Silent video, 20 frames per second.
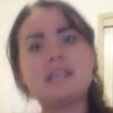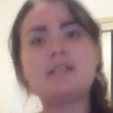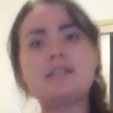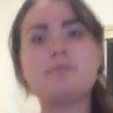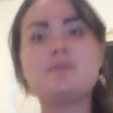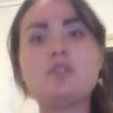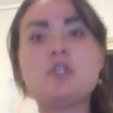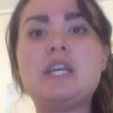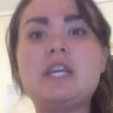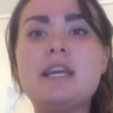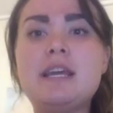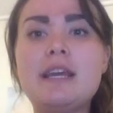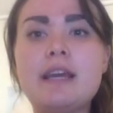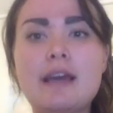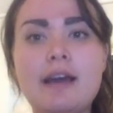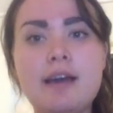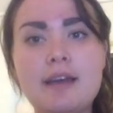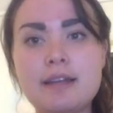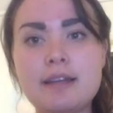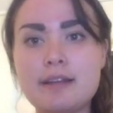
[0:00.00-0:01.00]
get them to
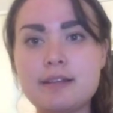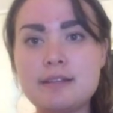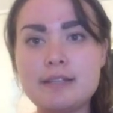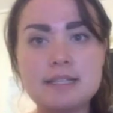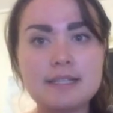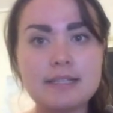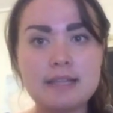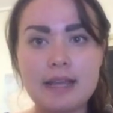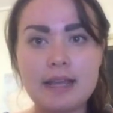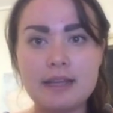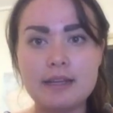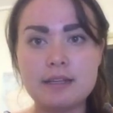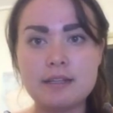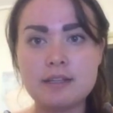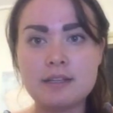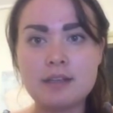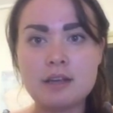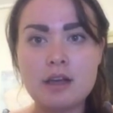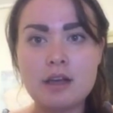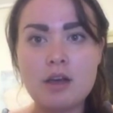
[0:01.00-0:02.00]
hear and
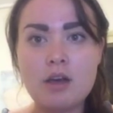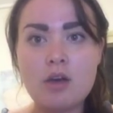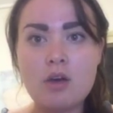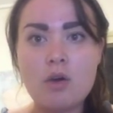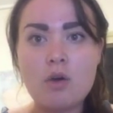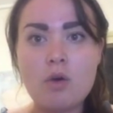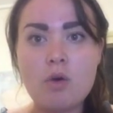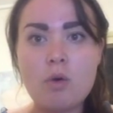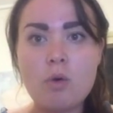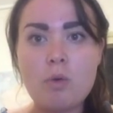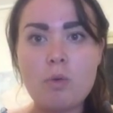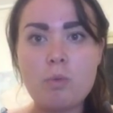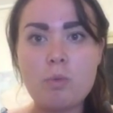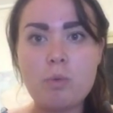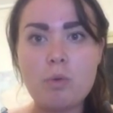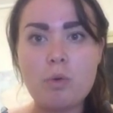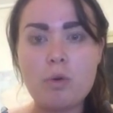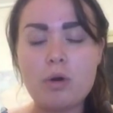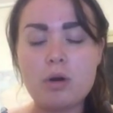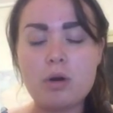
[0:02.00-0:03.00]
understand
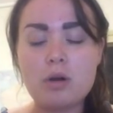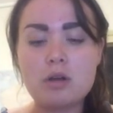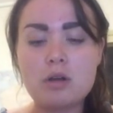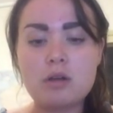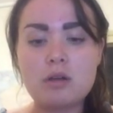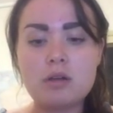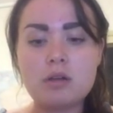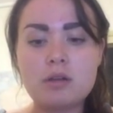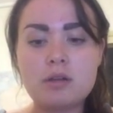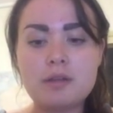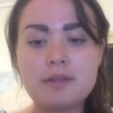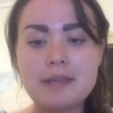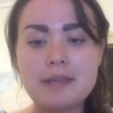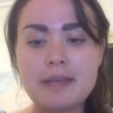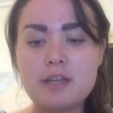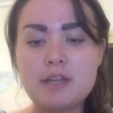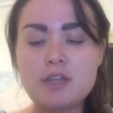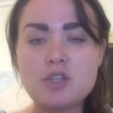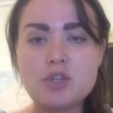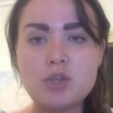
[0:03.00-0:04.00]
what
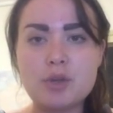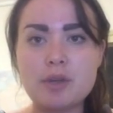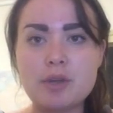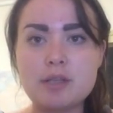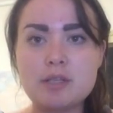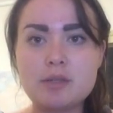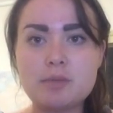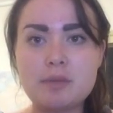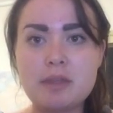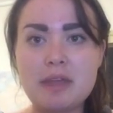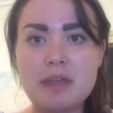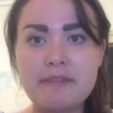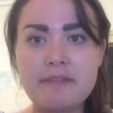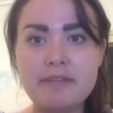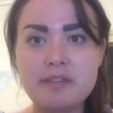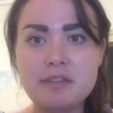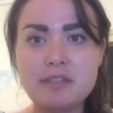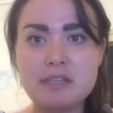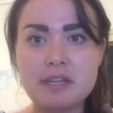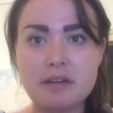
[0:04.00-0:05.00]
the issue is with
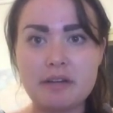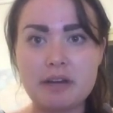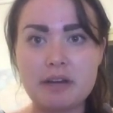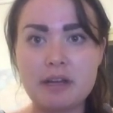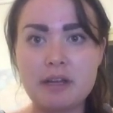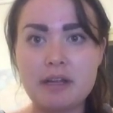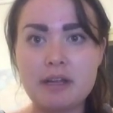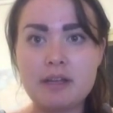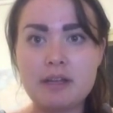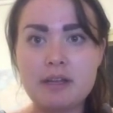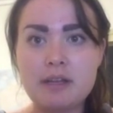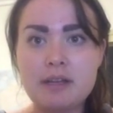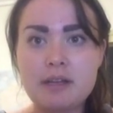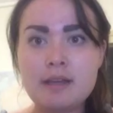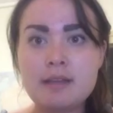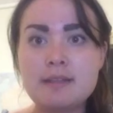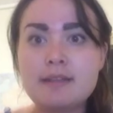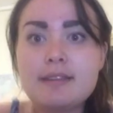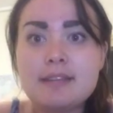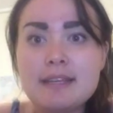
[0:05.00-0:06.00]
having dairy.
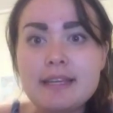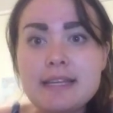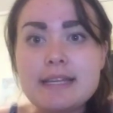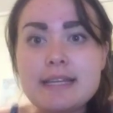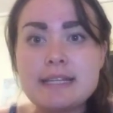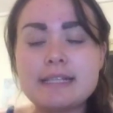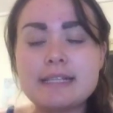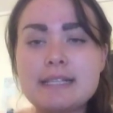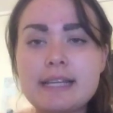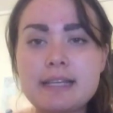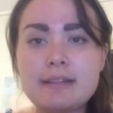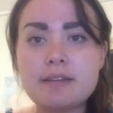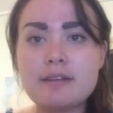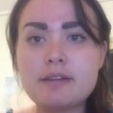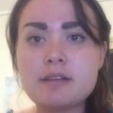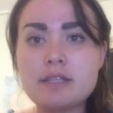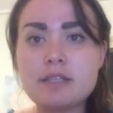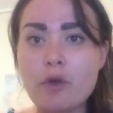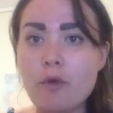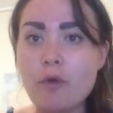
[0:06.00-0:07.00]
The thing is, like,
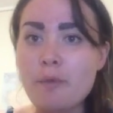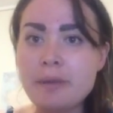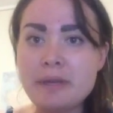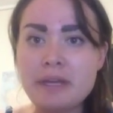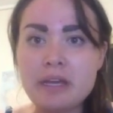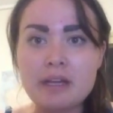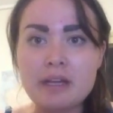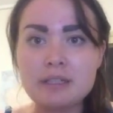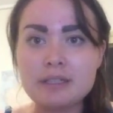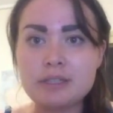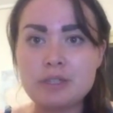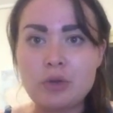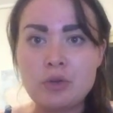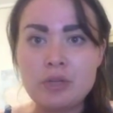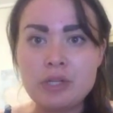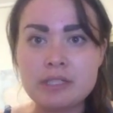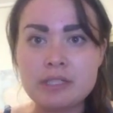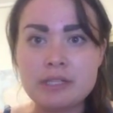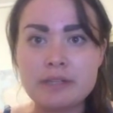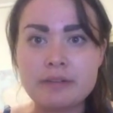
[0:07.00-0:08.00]
there are so many
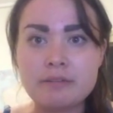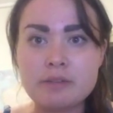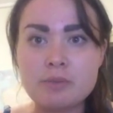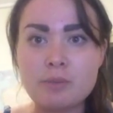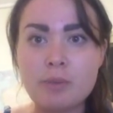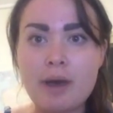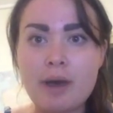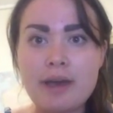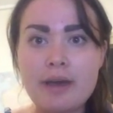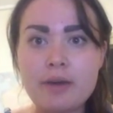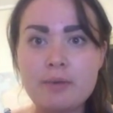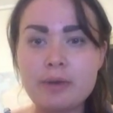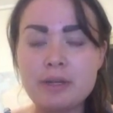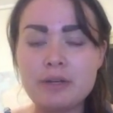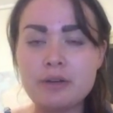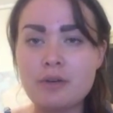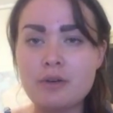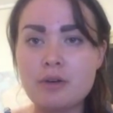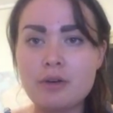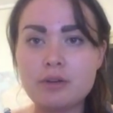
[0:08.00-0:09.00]
alternatives. Why are
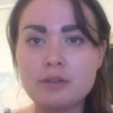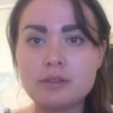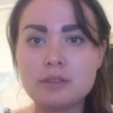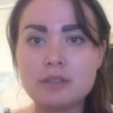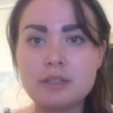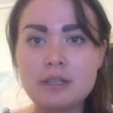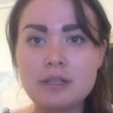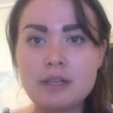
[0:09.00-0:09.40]
we not